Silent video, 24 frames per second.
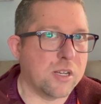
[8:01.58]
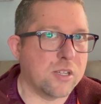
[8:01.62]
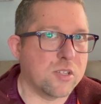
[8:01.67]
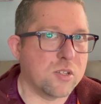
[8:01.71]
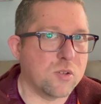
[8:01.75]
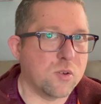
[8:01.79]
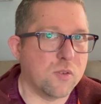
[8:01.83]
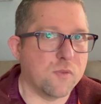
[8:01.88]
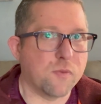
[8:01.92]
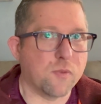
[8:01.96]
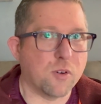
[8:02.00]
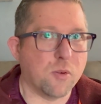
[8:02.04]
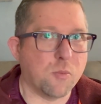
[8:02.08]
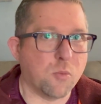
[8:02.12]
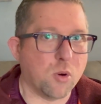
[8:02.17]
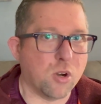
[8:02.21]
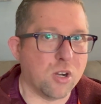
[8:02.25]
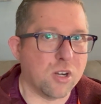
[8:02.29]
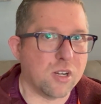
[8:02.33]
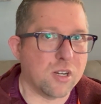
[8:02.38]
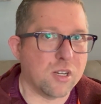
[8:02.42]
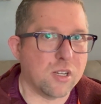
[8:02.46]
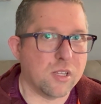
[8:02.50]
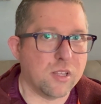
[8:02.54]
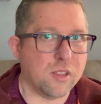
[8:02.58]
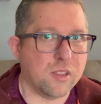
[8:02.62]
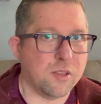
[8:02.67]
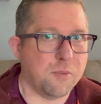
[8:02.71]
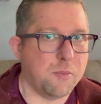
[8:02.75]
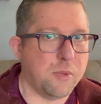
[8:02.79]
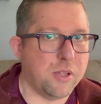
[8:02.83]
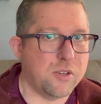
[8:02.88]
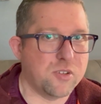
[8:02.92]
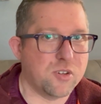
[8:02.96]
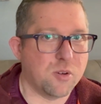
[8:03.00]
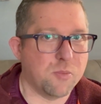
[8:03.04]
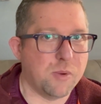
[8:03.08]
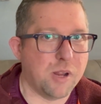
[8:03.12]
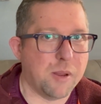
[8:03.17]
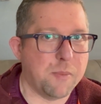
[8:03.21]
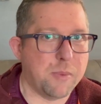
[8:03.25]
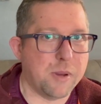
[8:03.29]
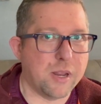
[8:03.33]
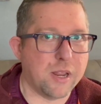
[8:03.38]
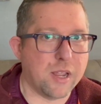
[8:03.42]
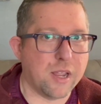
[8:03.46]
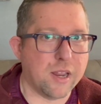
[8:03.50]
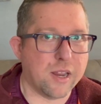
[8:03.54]
to and from work, the Metro may
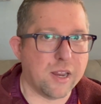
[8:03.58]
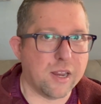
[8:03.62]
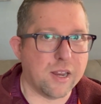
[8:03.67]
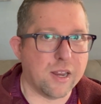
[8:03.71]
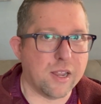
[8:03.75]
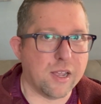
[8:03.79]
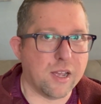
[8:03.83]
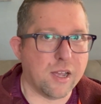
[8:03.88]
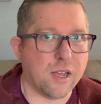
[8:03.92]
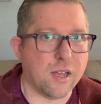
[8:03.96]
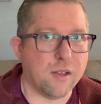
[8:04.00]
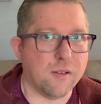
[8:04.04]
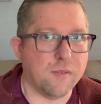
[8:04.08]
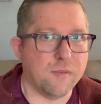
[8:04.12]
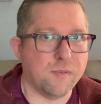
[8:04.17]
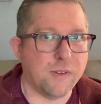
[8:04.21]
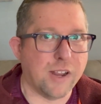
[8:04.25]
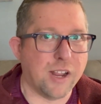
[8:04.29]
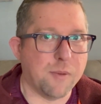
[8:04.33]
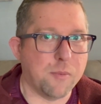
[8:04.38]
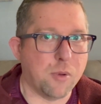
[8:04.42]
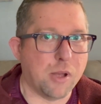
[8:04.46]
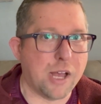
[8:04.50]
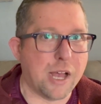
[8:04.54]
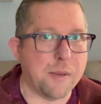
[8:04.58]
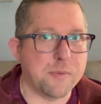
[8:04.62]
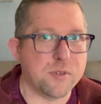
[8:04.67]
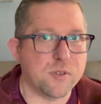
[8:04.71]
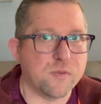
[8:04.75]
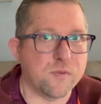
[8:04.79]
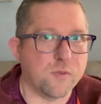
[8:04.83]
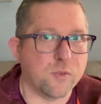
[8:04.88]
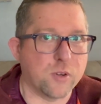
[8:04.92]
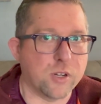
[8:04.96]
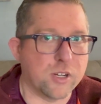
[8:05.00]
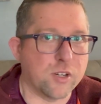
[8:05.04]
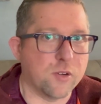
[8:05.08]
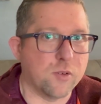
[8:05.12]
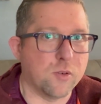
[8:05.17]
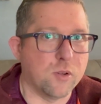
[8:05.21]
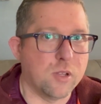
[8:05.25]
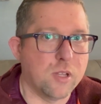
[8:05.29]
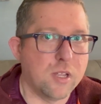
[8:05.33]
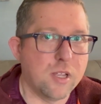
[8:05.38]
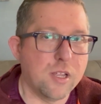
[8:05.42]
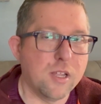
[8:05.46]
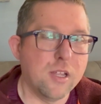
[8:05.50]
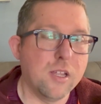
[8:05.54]
be a viable option for you.
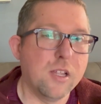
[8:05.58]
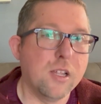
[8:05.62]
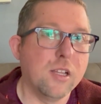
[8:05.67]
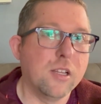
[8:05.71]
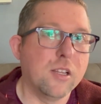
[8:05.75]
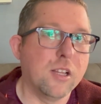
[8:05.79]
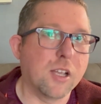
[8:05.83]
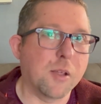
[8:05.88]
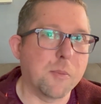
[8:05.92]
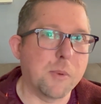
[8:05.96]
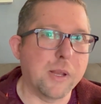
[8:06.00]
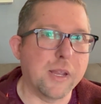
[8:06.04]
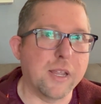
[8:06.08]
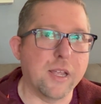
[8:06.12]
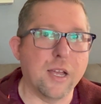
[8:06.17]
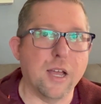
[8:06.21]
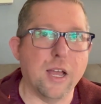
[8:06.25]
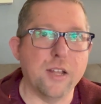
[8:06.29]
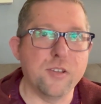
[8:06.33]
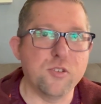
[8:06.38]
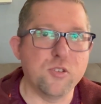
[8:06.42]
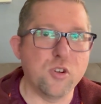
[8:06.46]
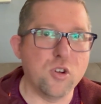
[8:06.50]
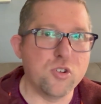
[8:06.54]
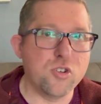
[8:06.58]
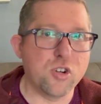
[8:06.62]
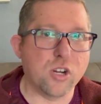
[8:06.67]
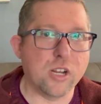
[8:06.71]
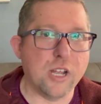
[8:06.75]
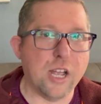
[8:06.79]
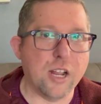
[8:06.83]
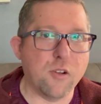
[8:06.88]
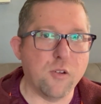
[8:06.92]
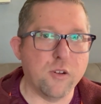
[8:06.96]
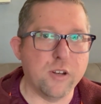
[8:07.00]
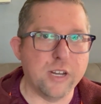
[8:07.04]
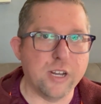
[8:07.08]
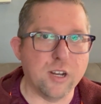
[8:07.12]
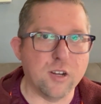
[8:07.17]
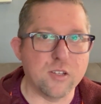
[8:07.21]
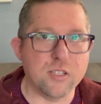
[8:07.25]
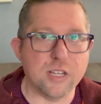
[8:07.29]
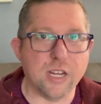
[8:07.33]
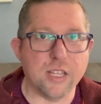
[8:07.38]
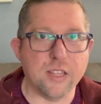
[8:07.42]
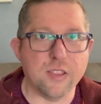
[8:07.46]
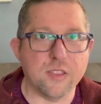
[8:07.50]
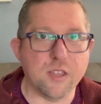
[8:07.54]
Look at me, a true Chicagoan here
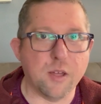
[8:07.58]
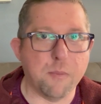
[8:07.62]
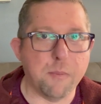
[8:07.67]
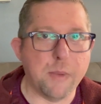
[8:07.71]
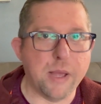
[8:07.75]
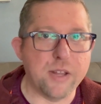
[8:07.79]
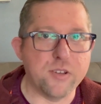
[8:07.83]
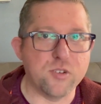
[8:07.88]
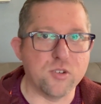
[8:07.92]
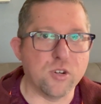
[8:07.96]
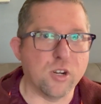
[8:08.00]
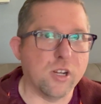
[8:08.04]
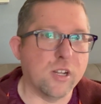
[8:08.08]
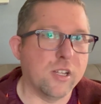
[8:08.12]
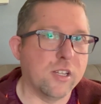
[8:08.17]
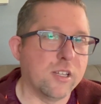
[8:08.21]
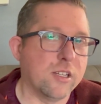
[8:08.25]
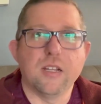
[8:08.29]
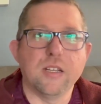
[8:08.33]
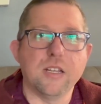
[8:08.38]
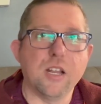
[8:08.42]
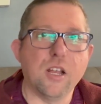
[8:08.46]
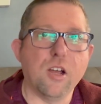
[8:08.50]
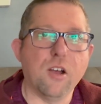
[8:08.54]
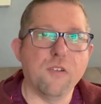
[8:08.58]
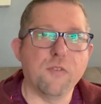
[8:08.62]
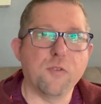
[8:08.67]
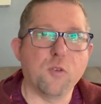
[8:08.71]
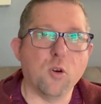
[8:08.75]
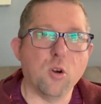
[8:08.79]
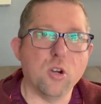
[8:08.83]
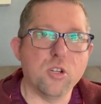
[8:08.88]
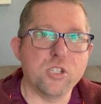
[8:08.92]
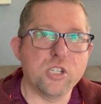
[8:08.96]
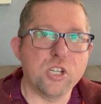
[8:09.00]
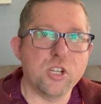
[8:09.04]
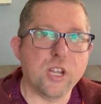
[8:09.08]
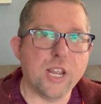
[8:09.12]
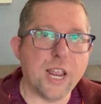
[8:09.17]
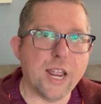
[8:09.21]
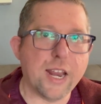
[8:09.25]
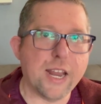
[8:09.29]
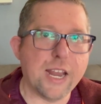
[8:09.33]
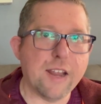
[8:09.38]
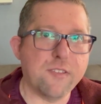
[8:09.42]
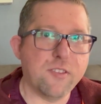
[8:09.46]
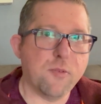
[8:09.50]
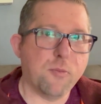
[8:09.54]
saying the Metro. Now, of course, you can't
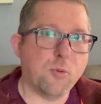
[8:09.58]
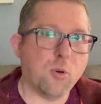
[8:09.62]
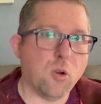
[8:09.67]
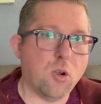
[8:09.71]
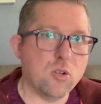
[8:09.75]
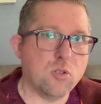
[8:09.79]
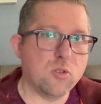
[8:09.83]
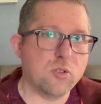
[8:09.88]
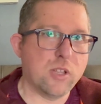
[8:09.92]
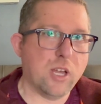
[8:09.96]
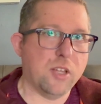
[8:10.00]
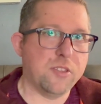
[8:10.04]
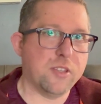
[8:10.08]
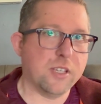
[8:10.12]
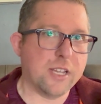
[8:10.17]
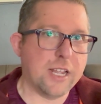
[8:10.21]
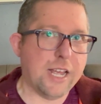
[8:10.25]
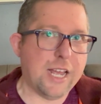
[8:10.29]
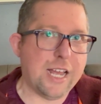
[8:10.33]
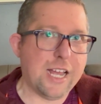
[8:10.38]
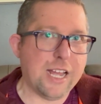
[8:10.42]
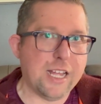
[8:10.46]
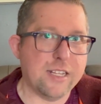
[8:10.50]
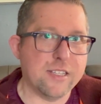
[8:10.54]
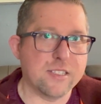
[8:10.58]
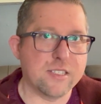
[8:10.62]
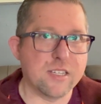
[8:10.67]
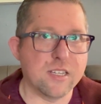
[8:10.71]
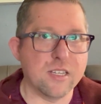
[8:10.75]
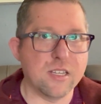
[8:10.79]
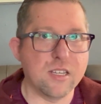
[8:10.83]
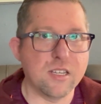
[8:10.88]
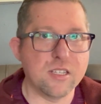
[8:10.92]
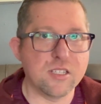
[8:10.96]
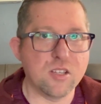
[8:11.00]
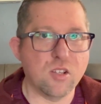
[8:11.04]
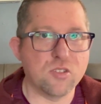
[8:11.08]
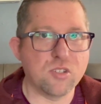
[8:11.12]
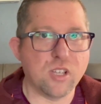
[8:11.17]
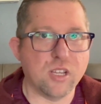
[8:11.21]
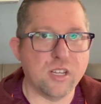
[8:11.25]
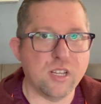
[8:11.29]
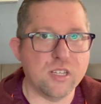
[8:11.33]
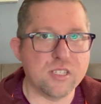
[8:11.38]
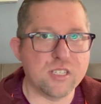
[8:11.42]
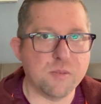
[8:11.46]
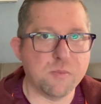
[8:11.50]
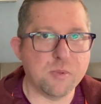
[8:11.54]
have the pros without the cons, so let's get
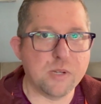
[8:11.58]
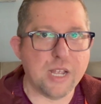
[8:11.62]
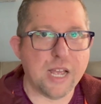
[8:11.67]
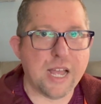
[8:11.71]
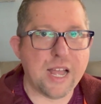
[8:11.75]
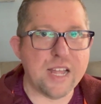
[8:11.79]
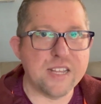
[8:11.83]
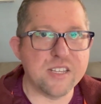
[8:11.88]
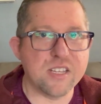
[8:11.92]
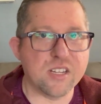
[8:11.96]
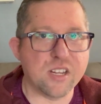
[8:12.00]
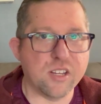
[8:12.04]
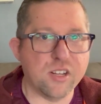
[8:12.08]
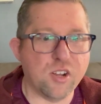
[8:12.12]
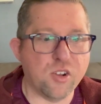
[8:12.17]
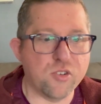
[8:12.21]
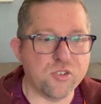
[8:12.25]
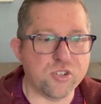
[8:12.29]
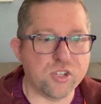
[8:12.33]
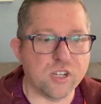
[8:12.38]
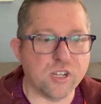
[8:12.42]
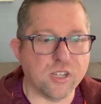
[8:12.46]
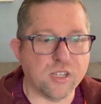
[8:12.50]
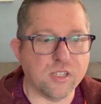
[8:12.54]
into some cons of Kenosha.